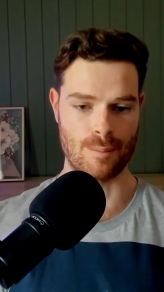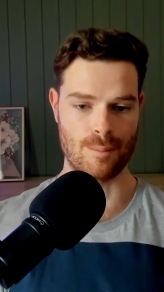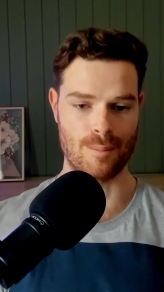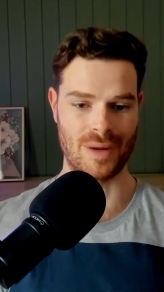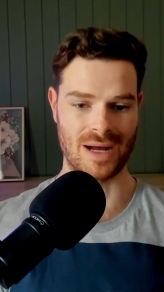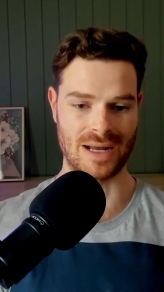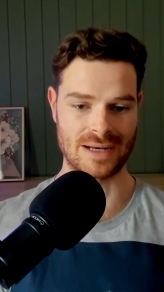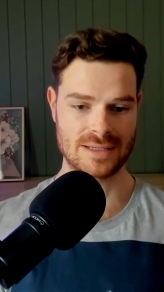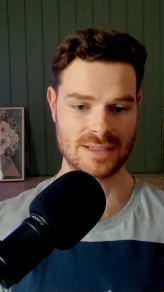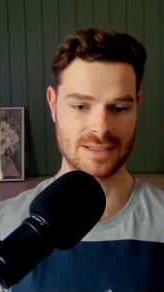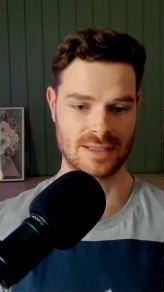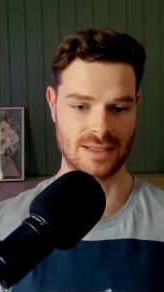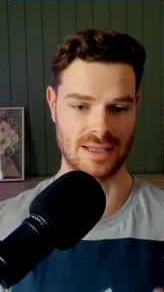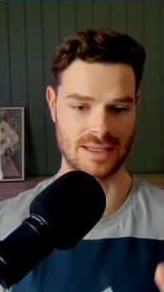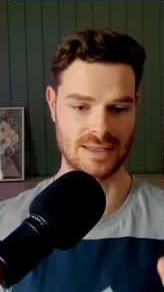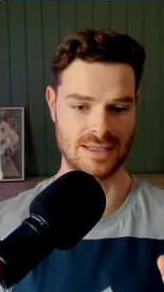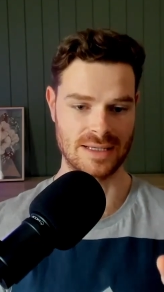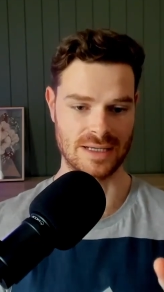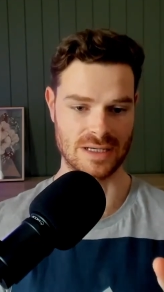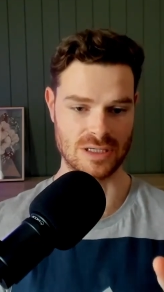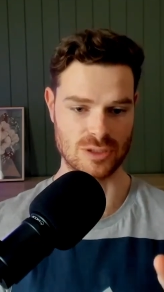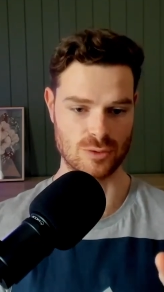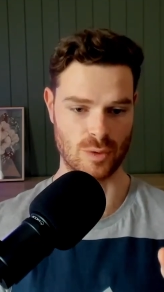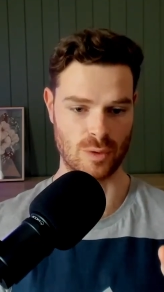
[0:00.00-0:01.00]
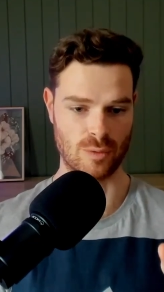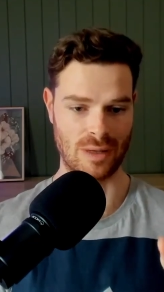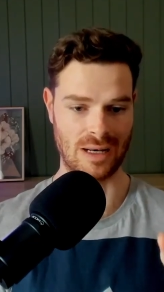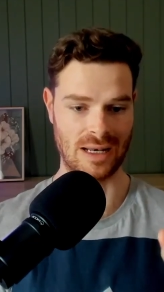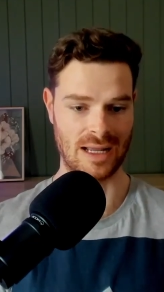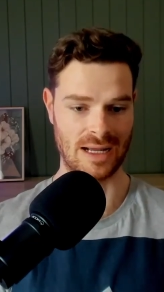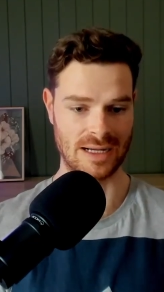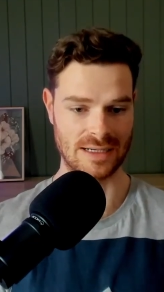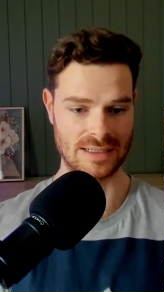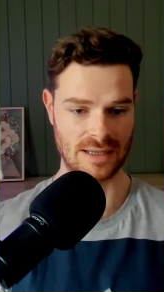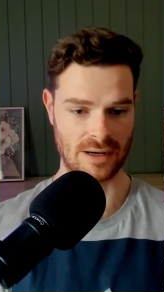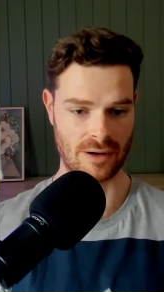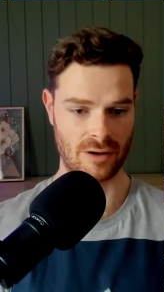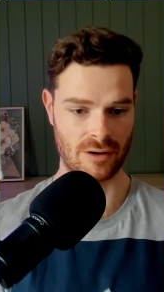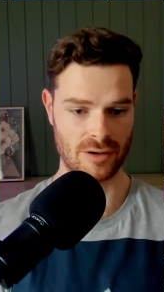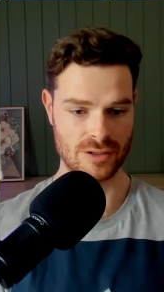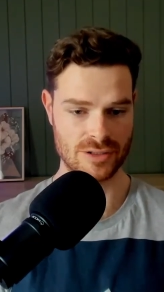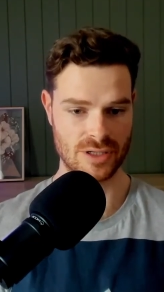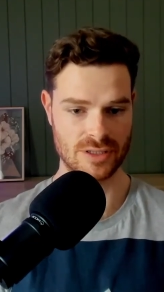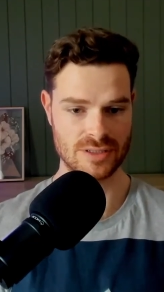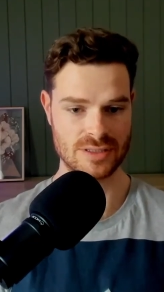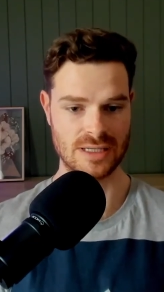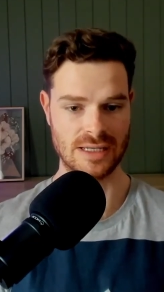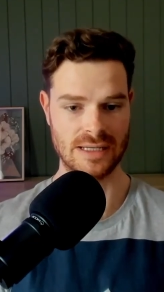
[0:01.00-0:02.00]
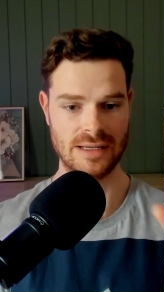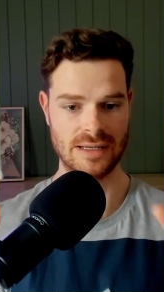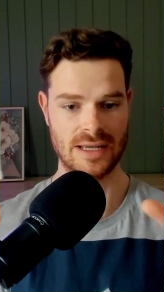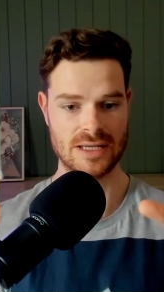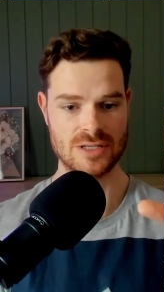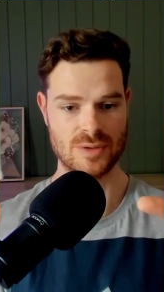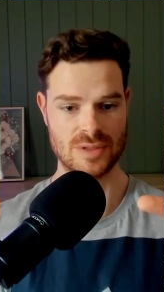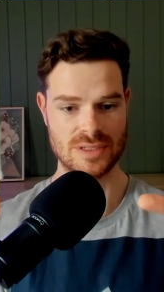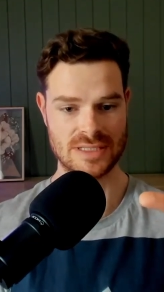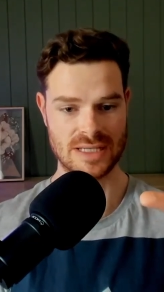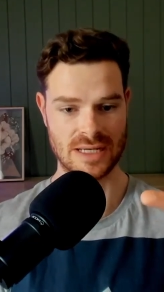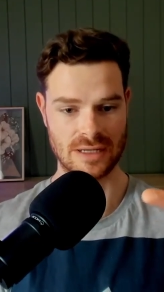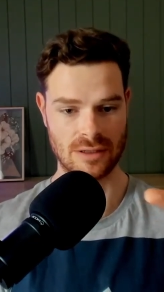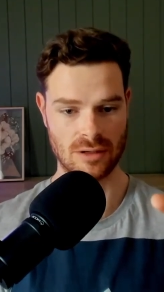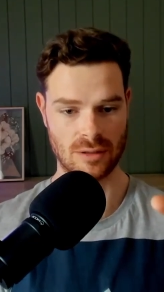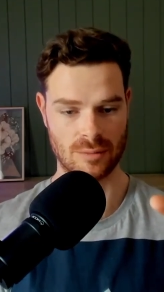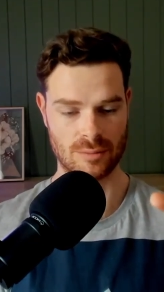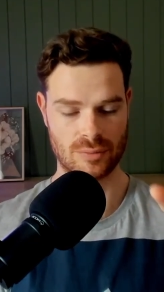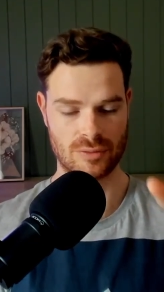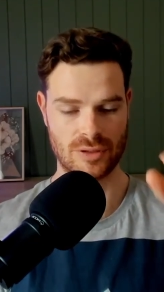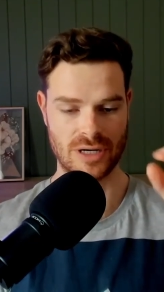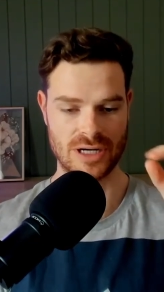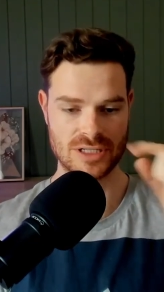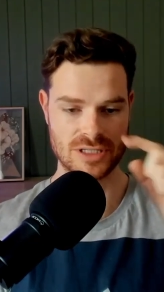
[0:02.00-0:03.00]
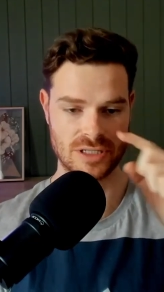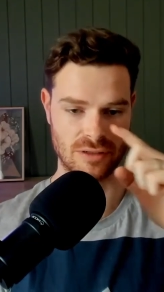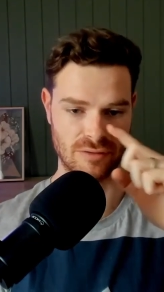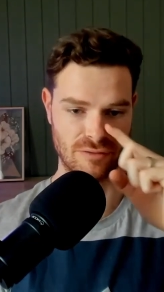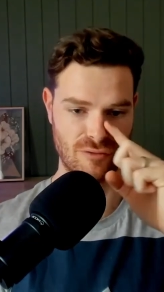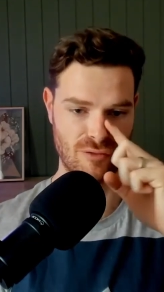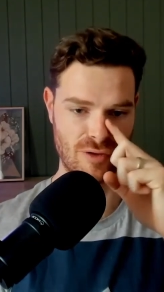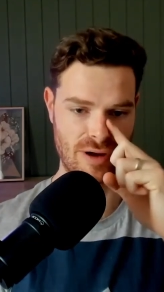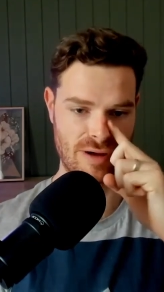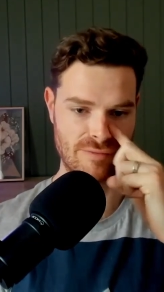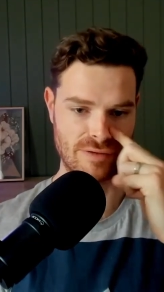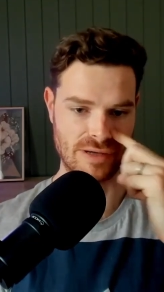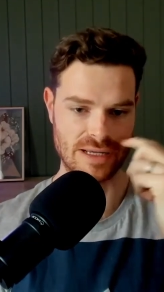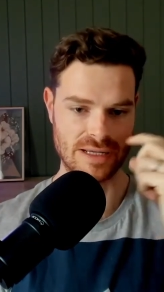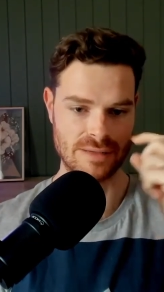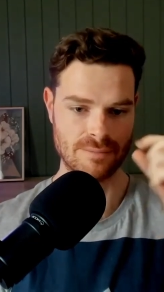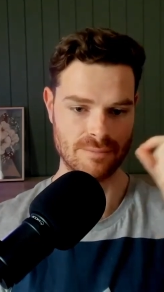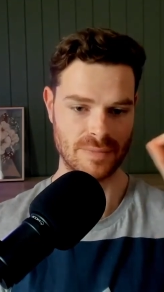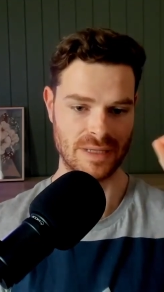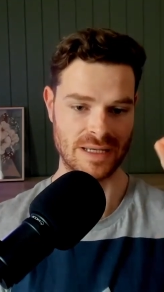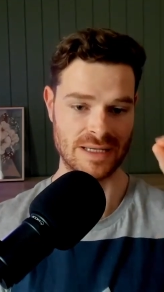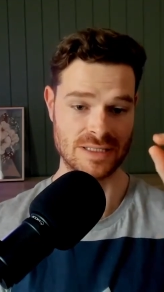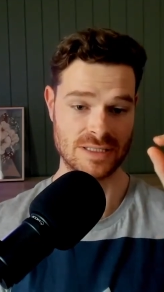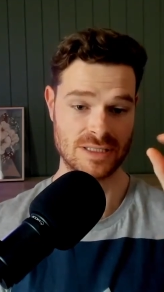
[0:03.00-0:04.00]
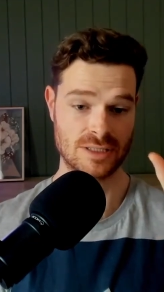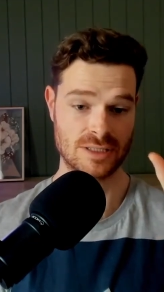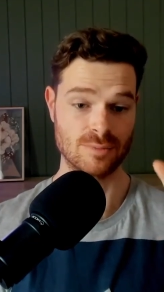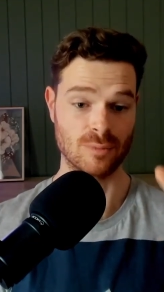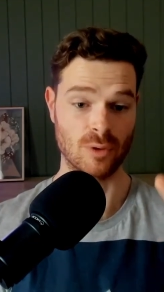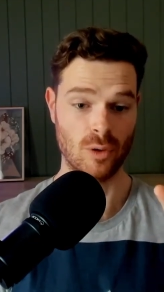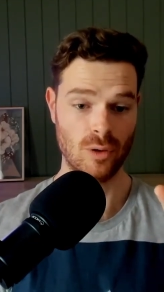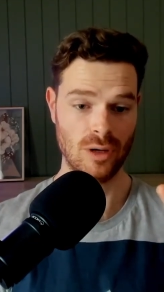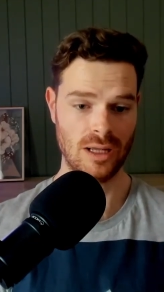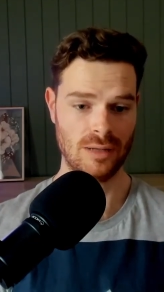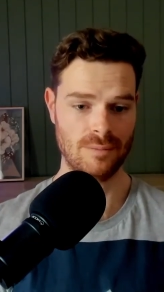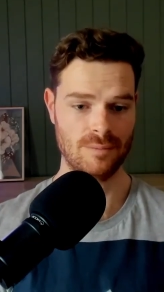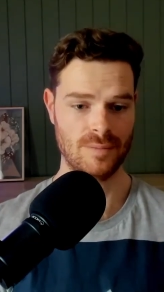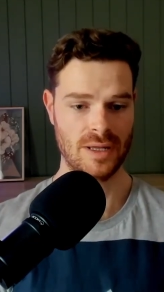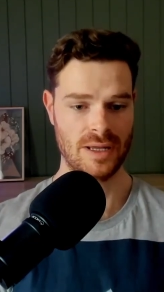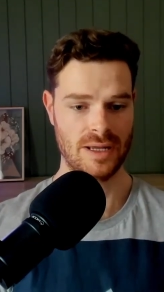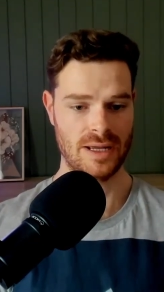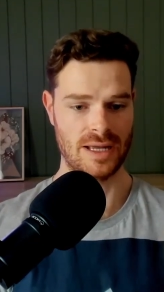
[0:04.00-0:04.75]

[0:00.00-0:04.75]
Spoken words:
But the thing is, when we're lying down horizontally, as we said, compression of gravity is smaller.